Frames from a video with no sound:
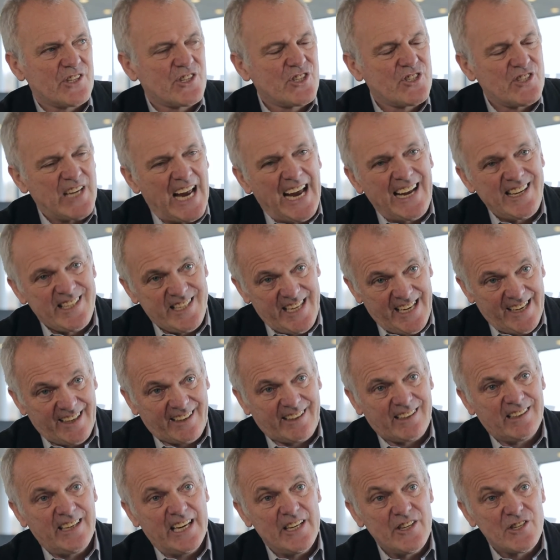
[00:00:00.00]

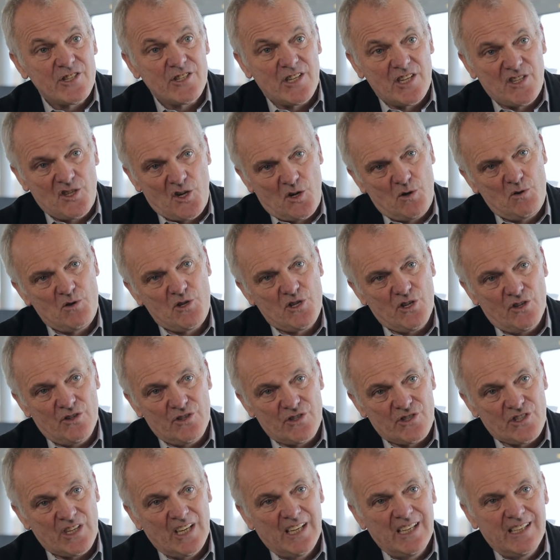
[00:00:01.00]
static
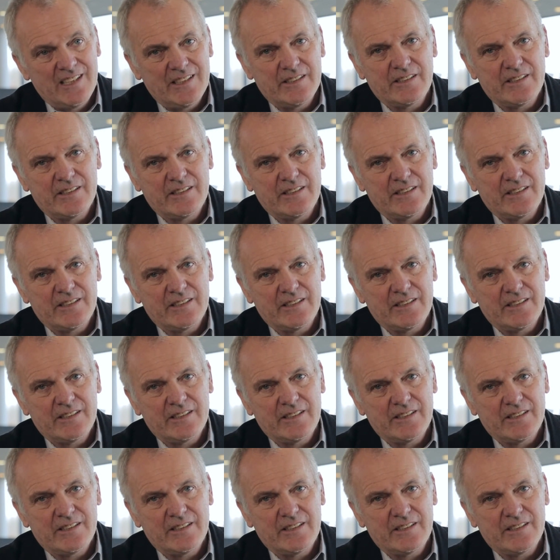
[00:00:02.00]
institutions,